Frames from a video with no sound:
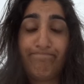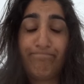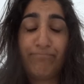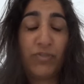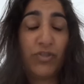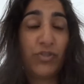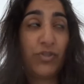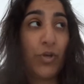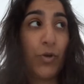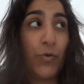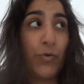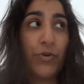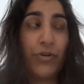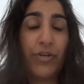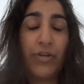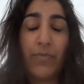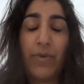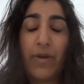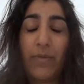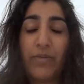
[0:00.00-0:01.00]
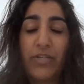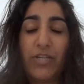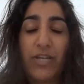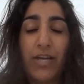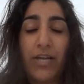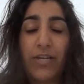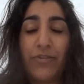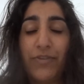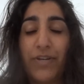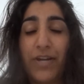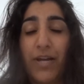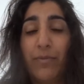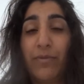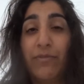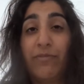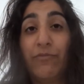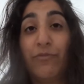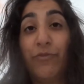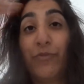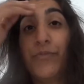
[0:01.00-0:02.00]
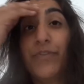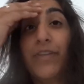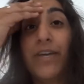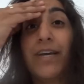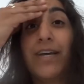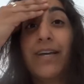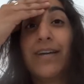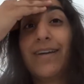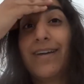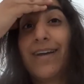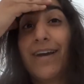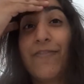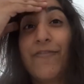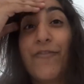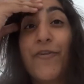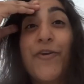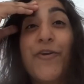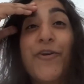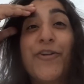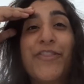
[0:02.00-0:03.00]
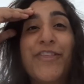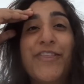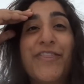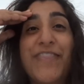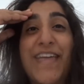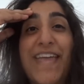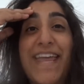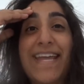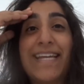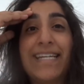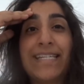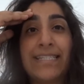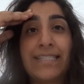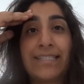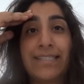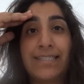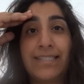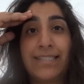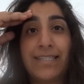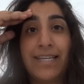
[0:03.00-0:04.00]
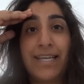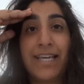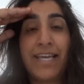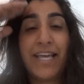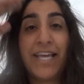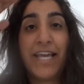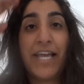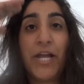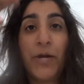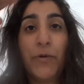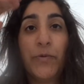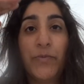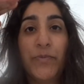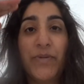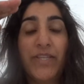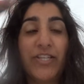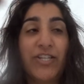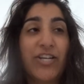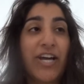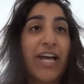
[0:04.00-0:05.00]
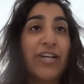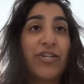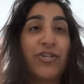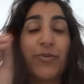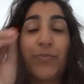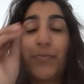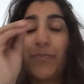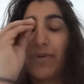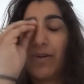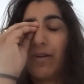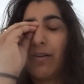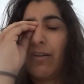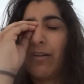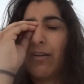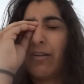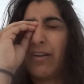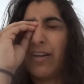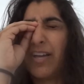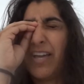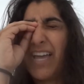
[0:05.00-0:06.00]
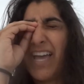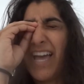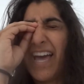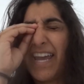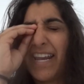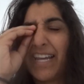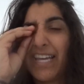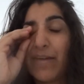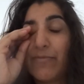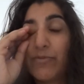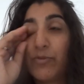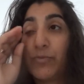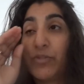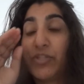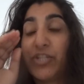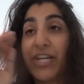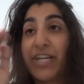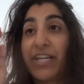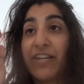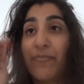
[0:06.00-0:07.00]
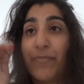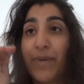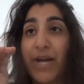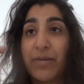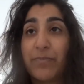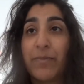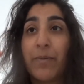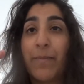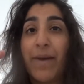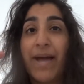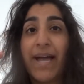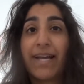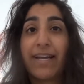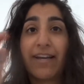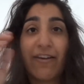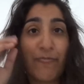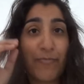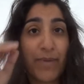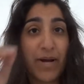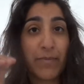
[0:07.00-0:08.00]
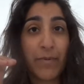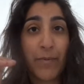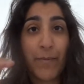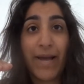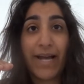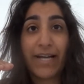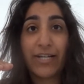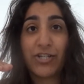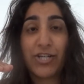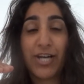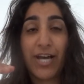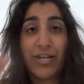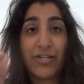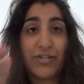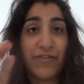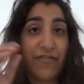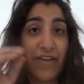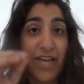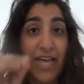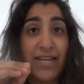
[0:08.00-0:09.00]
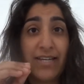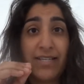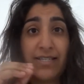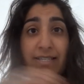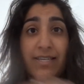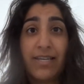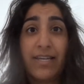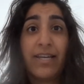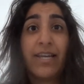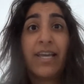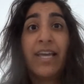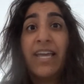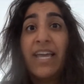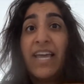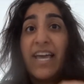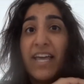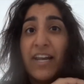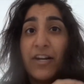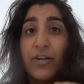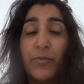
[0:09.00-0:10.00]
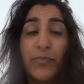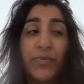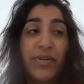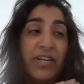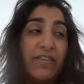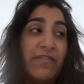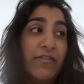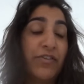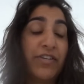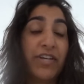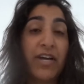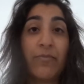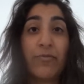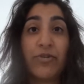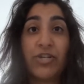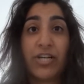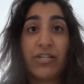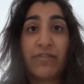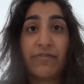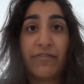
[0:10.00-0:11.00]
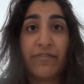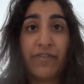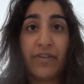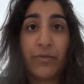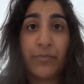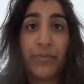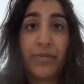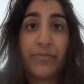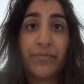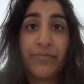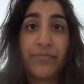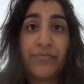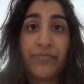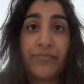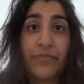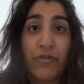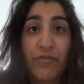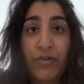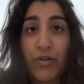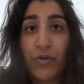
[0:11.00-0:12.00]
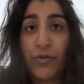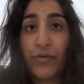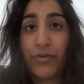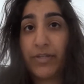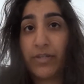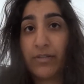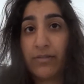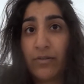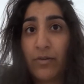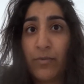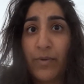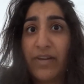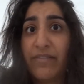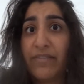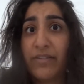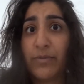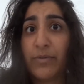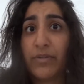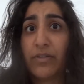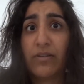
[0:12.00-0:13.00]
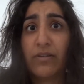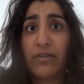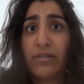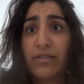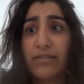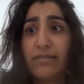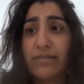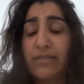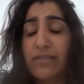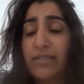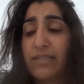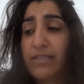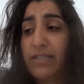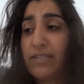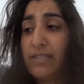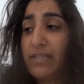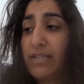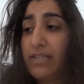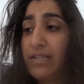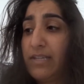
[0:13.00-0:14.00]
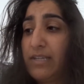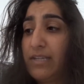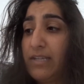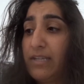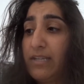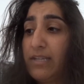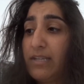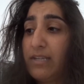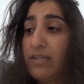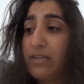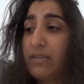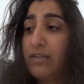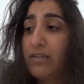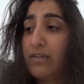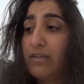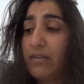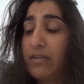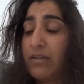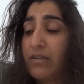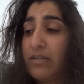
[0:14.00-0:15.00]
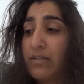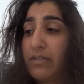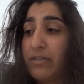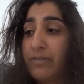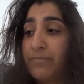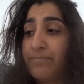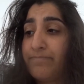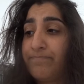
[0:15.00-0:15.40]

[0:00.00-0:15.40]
So gutted about my charger. I can't believe I've done that. Out of all the things, it would be the charger. I should have. Oh, and I kept double checking. I've packed my Mac. I've packed my Mac charger for editing, and I completely forgot the camera charger for filming or recording or whatever you want to call it. Ugh.